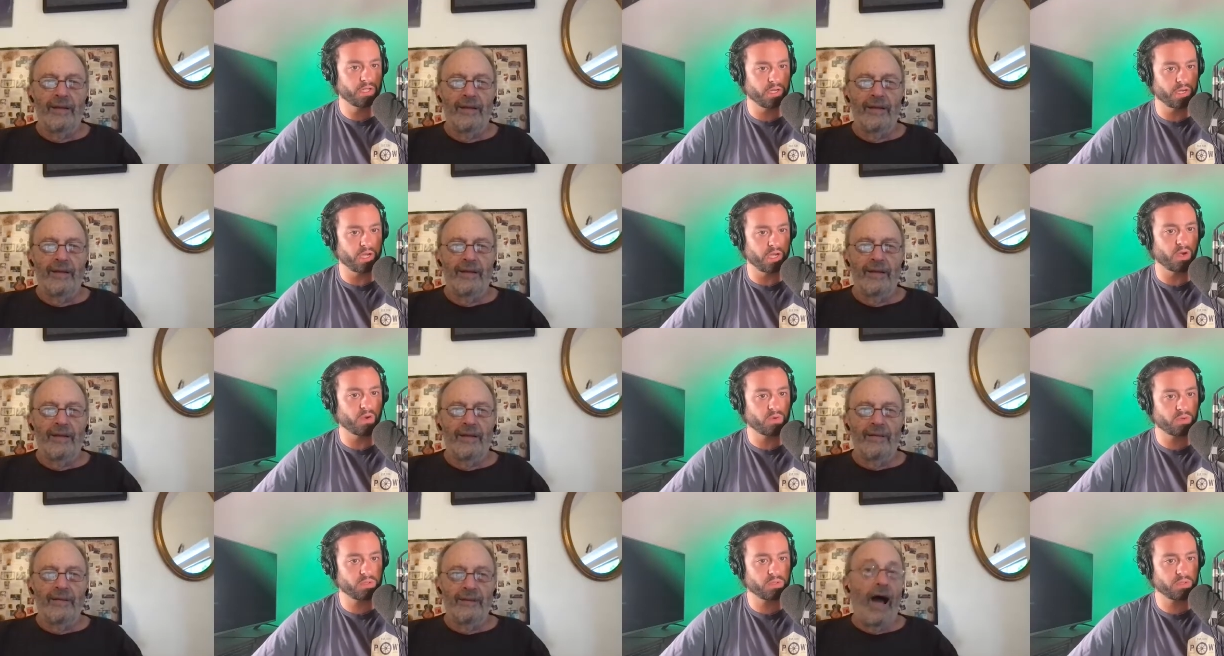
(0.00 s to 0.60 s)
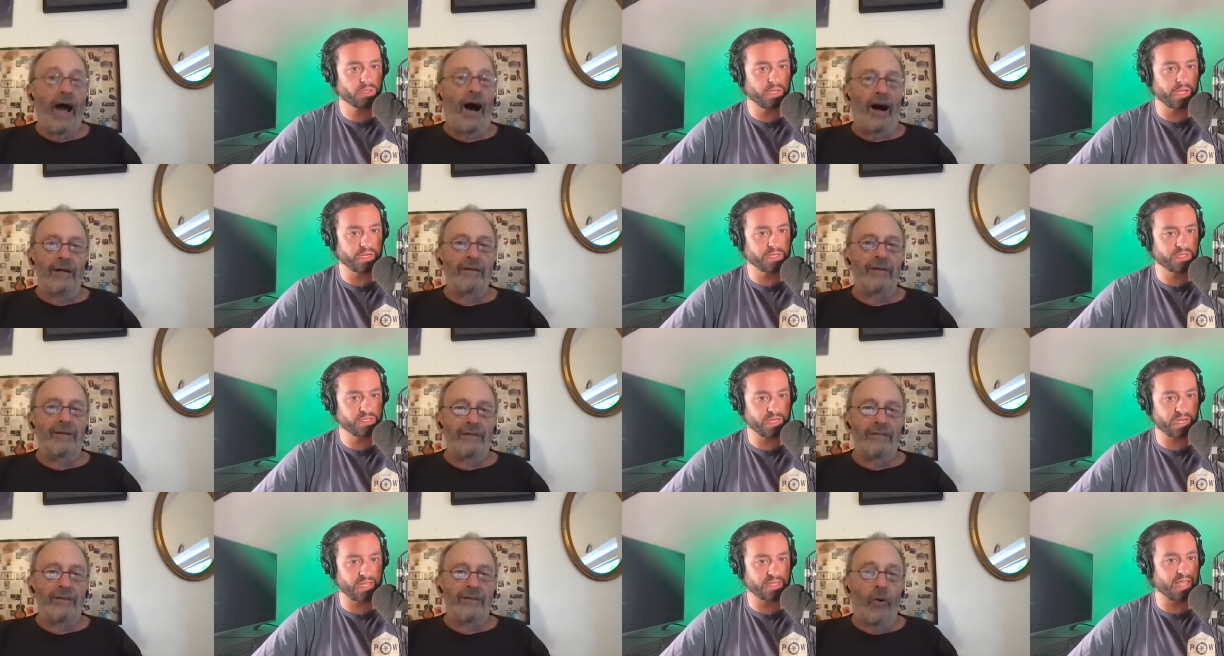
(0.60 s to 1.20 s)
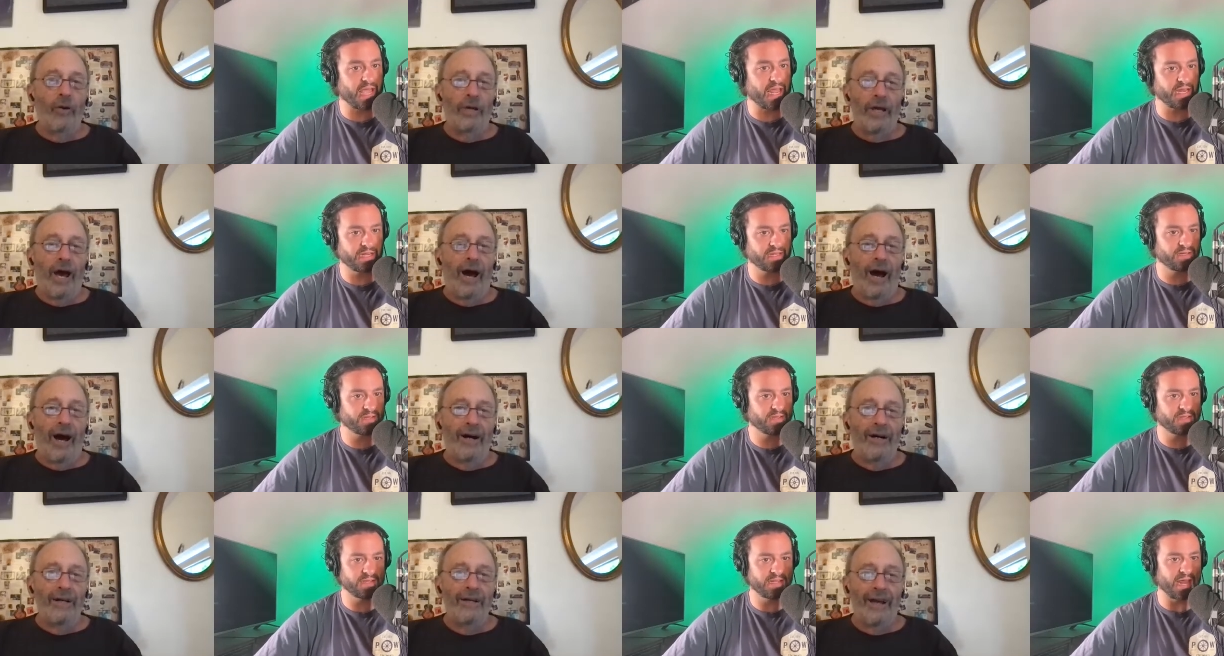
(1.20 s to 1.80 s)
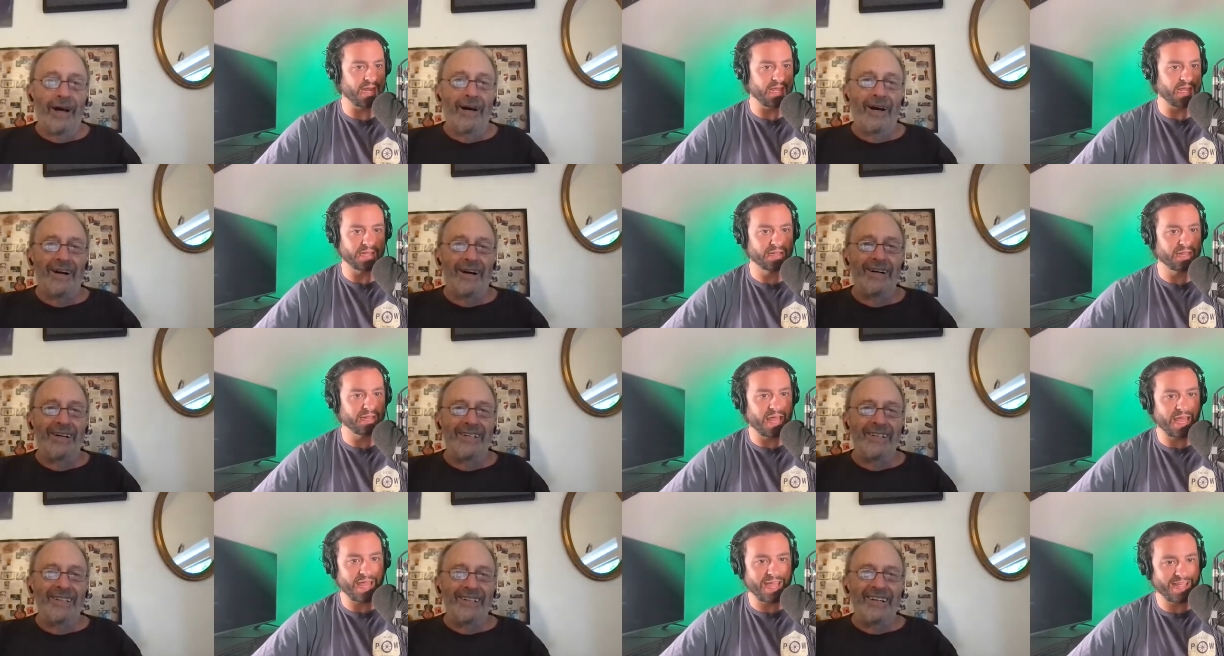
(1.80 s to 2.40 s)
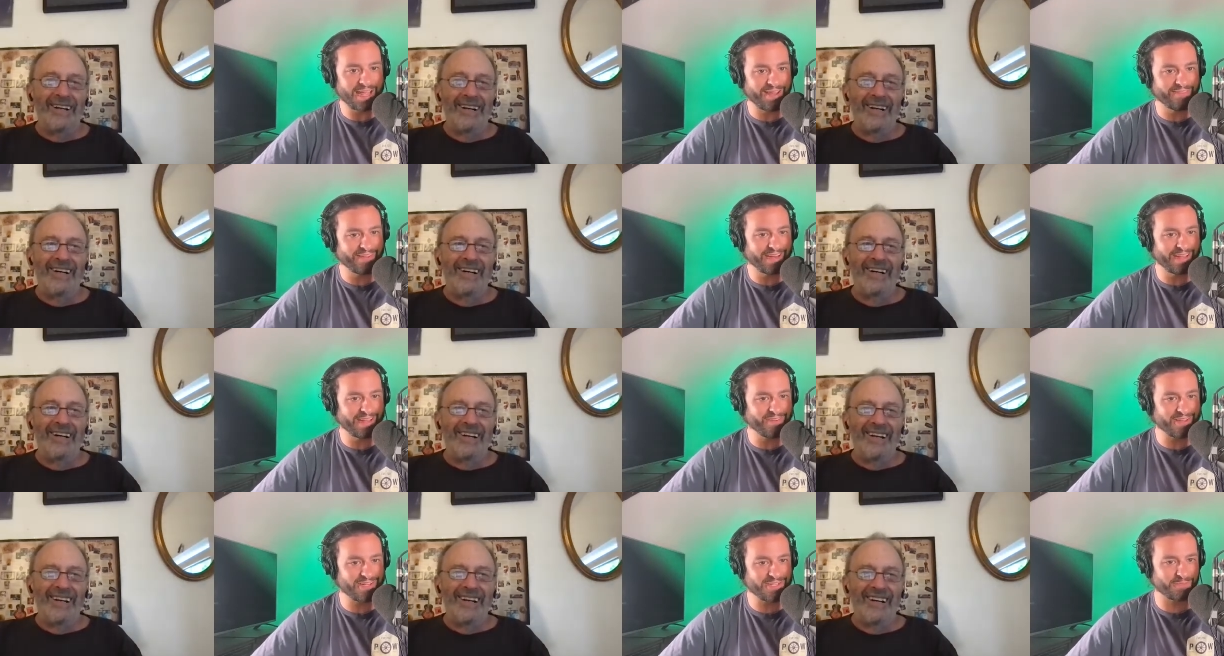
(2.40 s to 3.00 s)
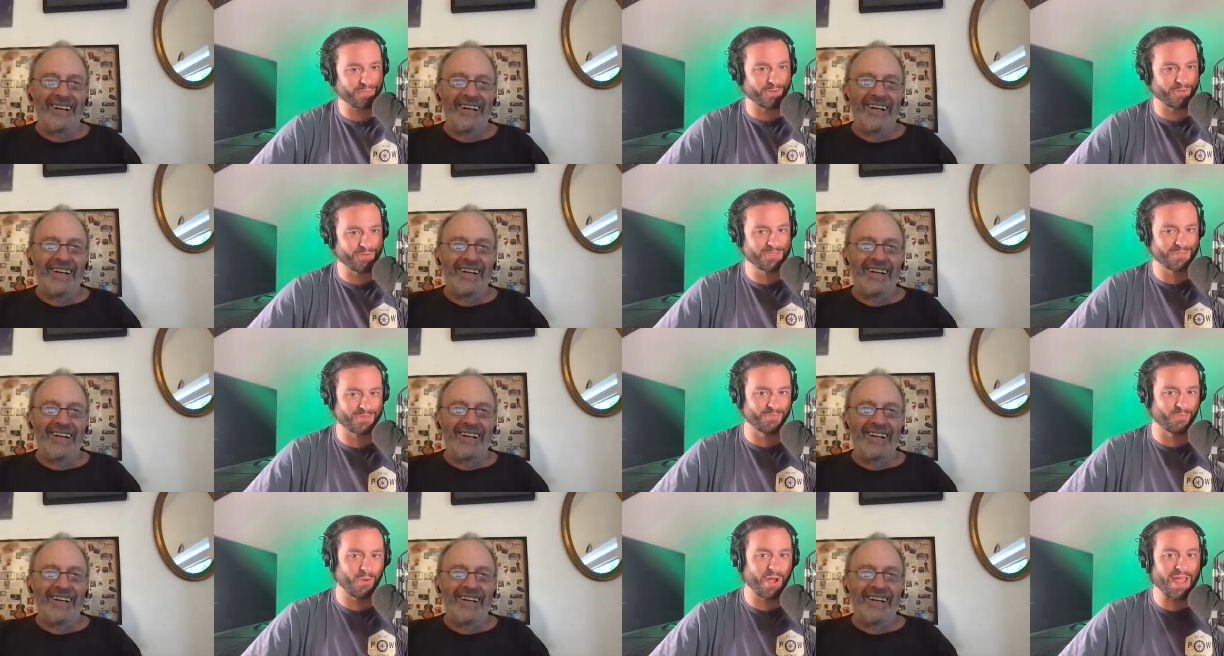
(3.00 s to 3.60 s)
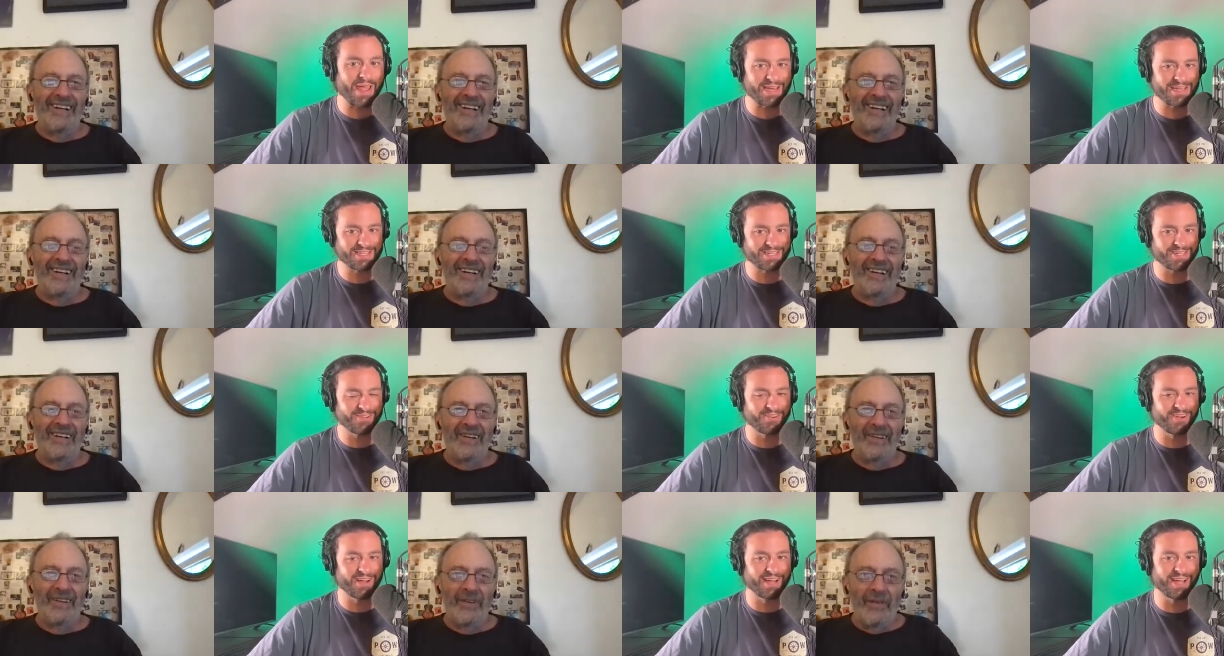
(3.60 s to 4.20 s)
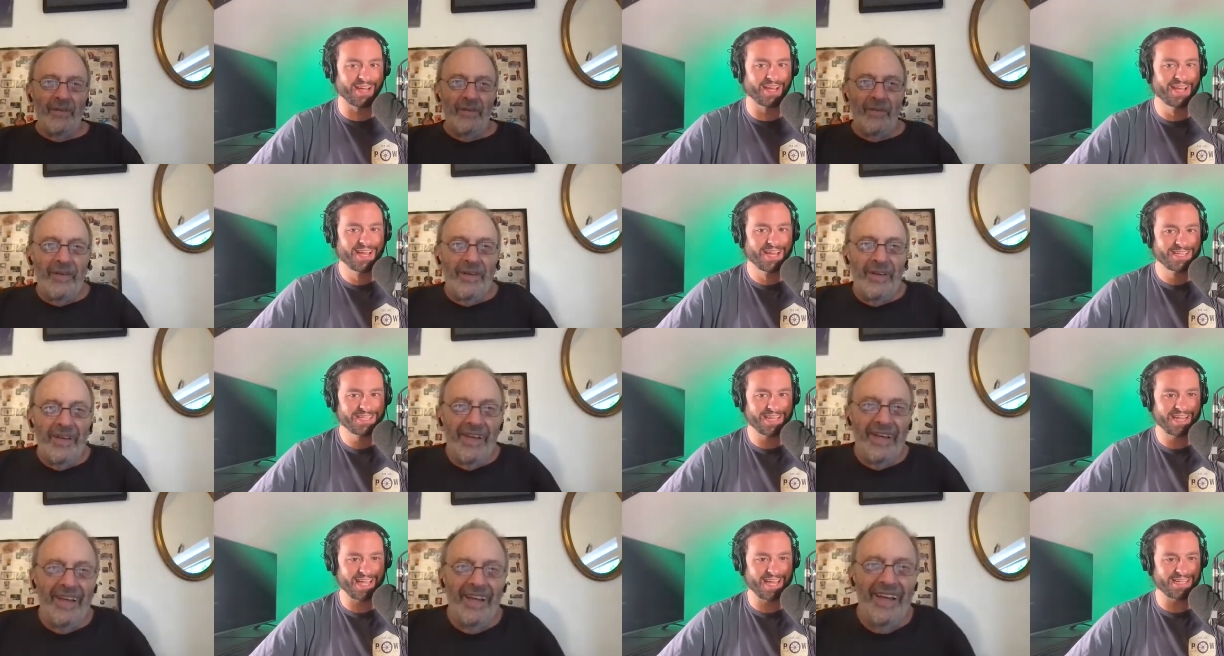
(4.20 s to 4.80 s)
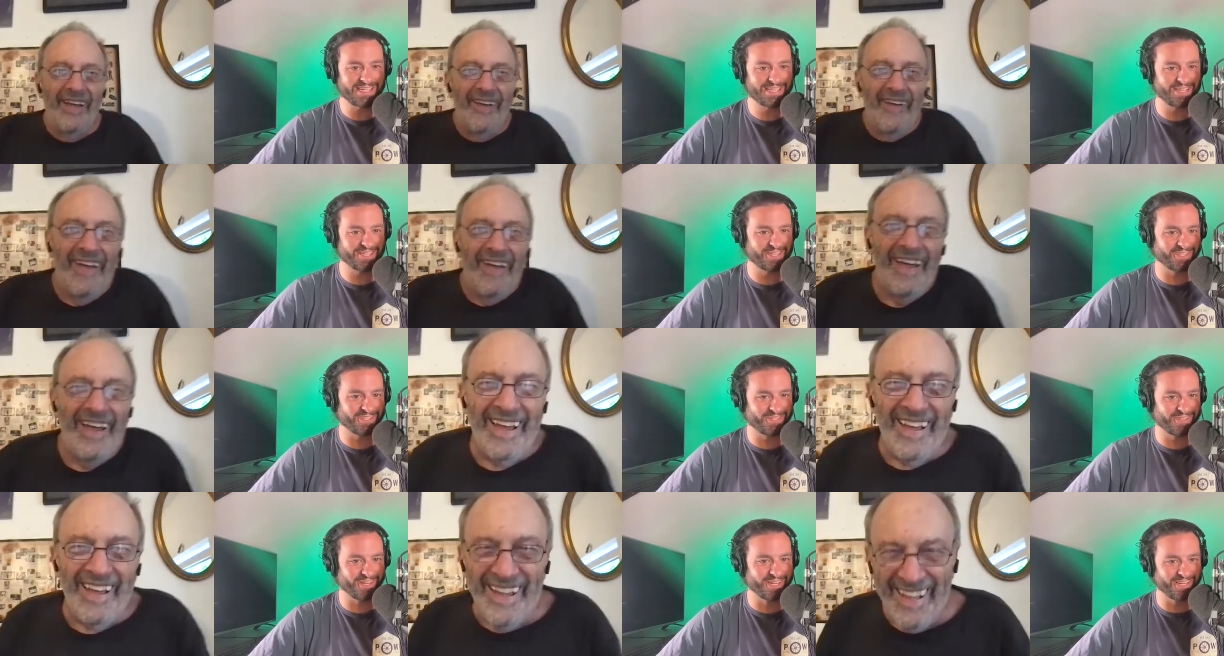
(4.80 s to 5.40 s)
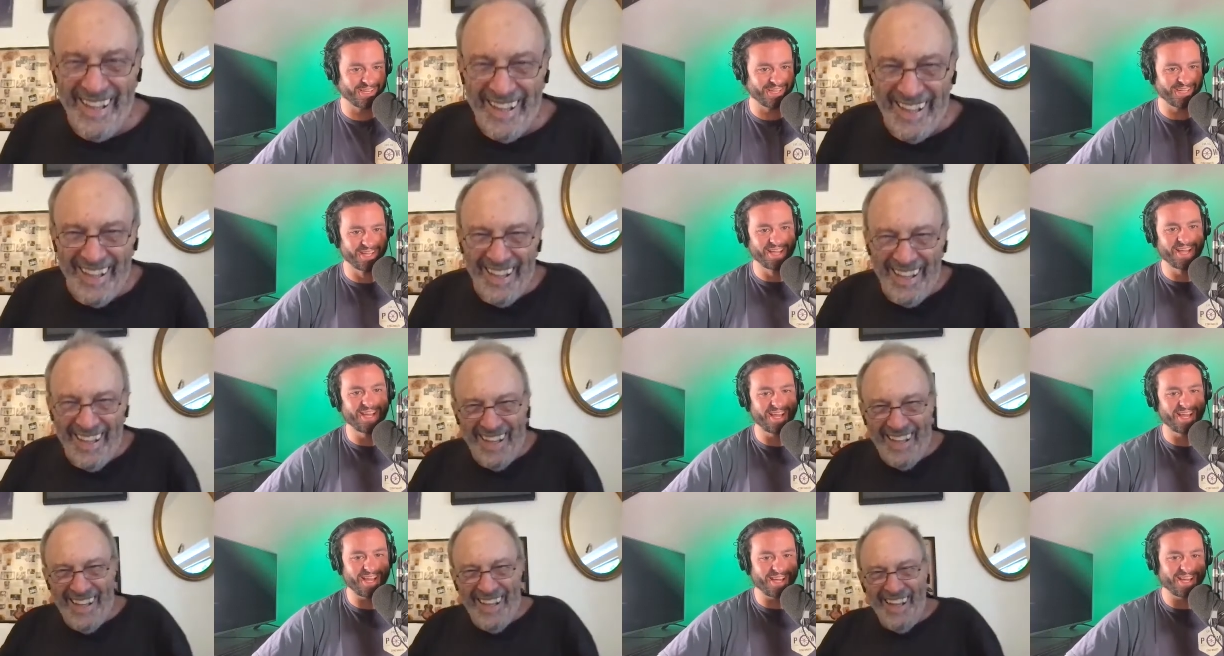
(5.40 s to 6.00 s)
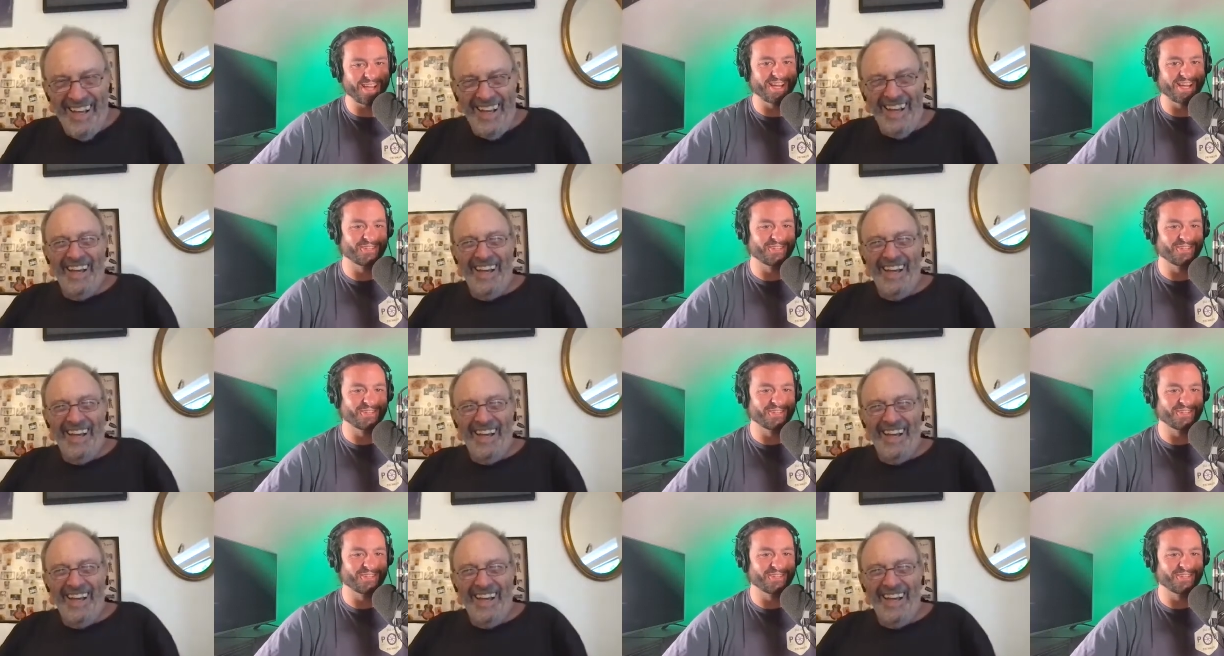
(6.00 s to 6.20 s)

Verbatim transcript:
Speaker 1: You know, yeah. like to get oh, that oh, yeah. that yeah. inlay. I mean, he must have pulled some weight to uh, to get such a, a,